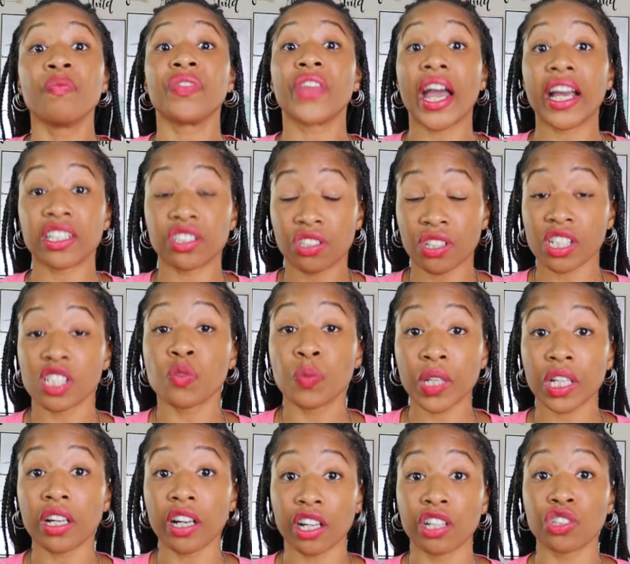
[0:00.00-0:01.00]
that just
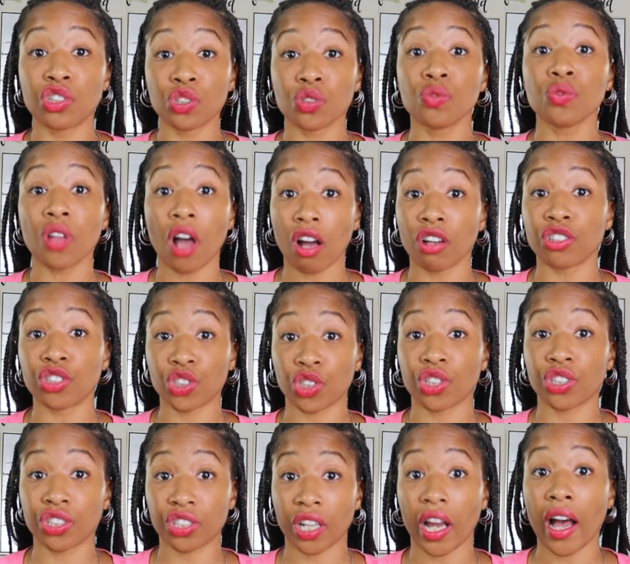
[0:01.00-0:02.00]
because you lost
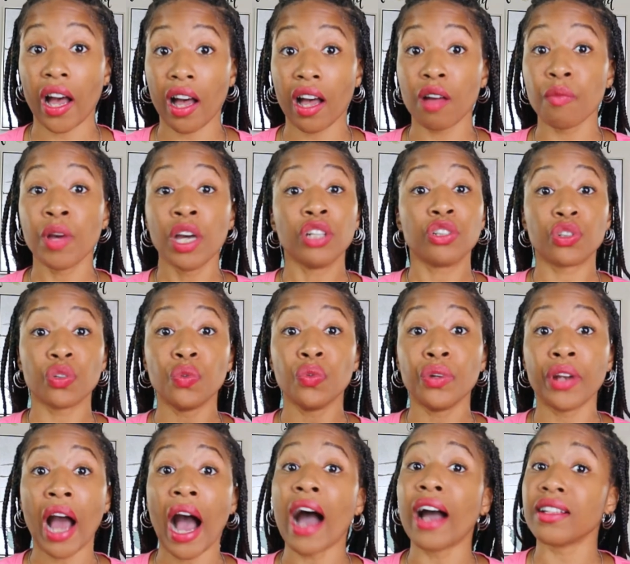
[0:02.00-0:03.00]
your job, do
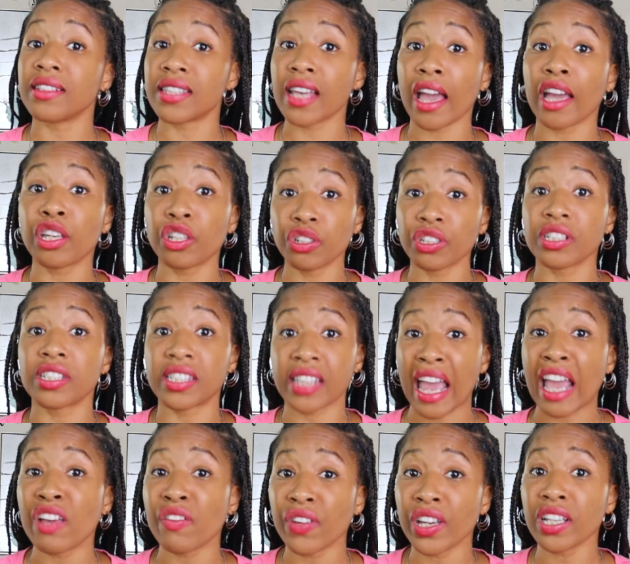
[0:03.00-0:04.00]
not take your
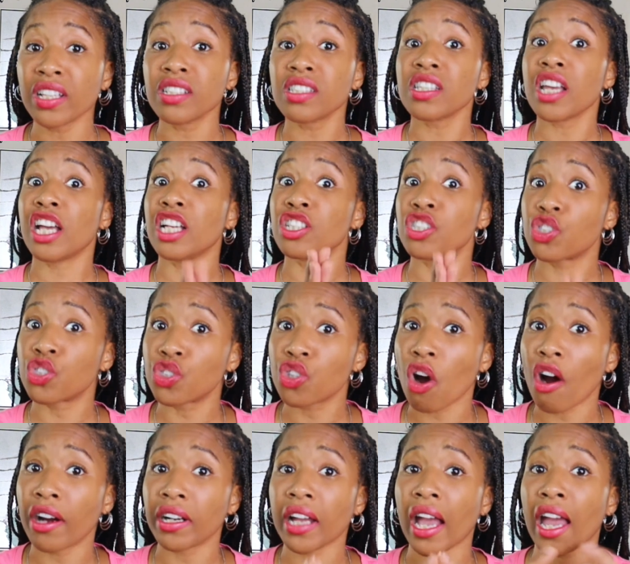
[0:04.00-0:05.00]
savings and
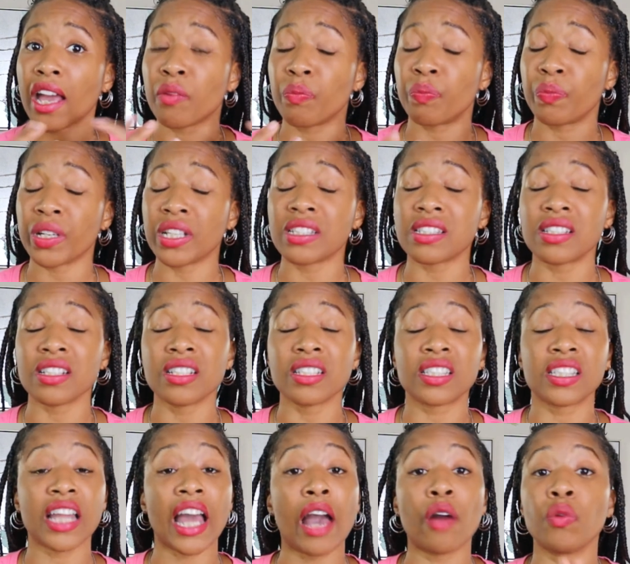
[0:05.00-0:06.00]
start a business.
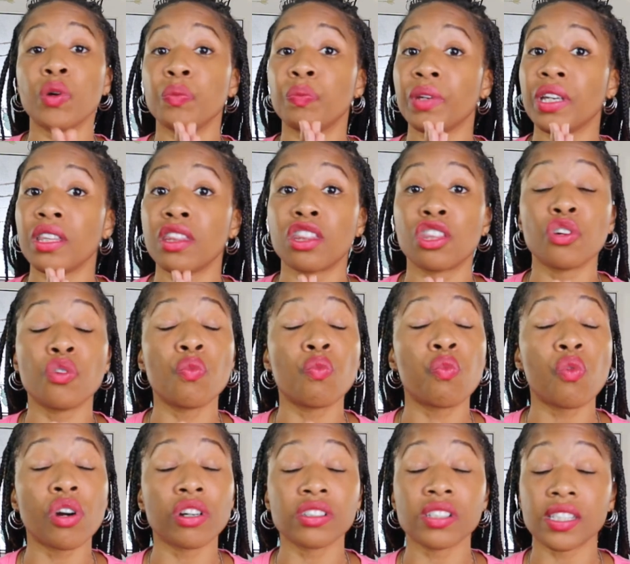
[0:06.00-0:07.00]
That would be the
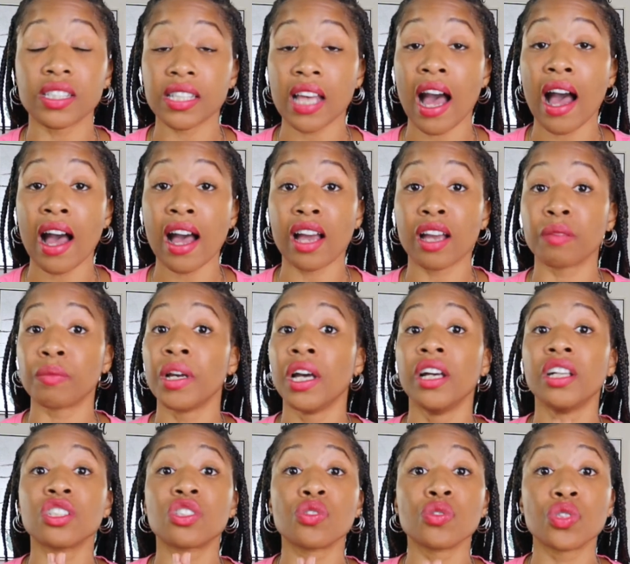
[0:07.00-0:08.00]
worst time
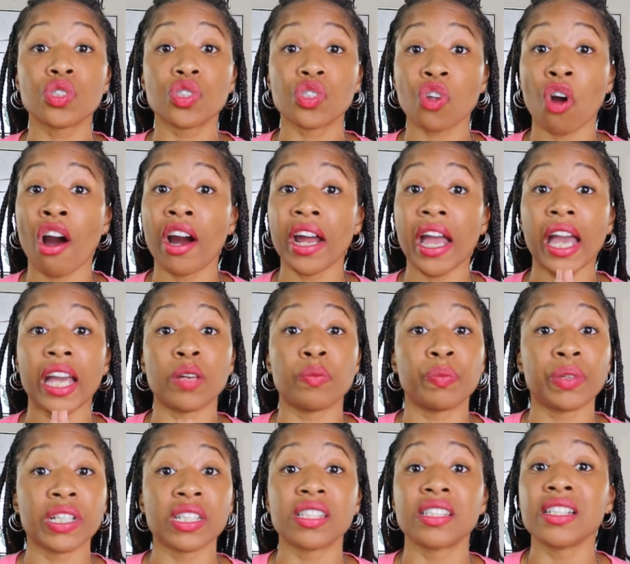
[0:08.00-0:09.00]
to start a
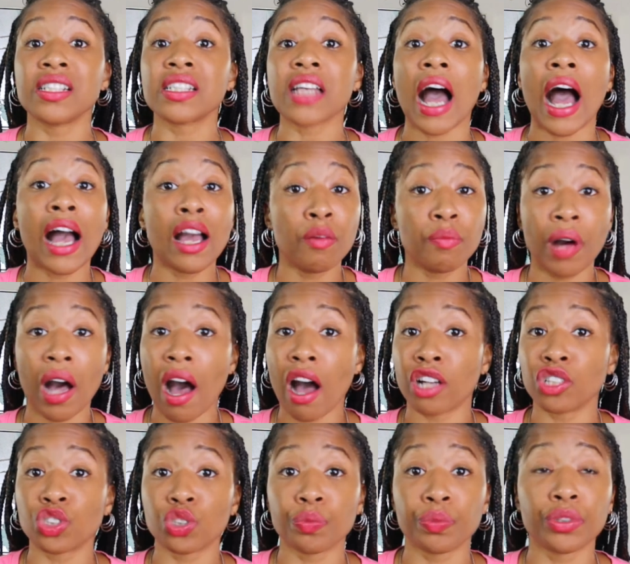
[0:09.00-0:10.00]
business. I'm an
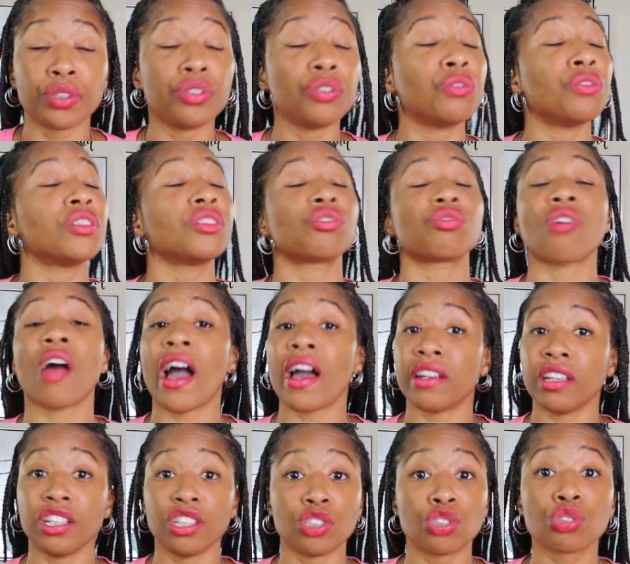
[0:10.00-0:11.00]
entrepreneur,
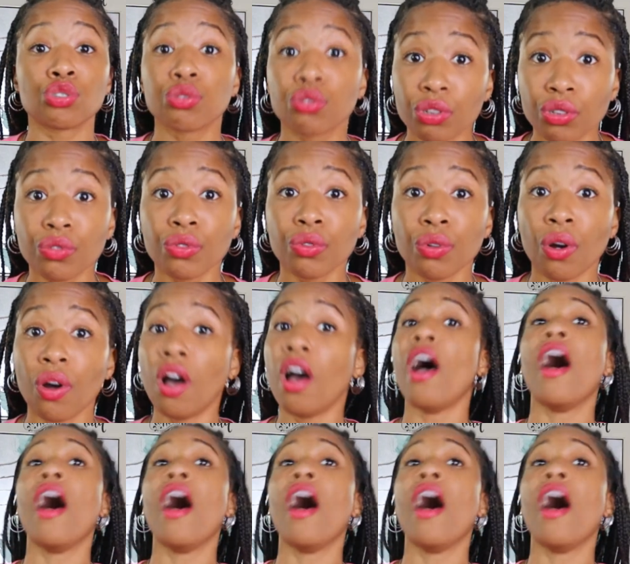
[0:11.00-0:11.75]
tried and true.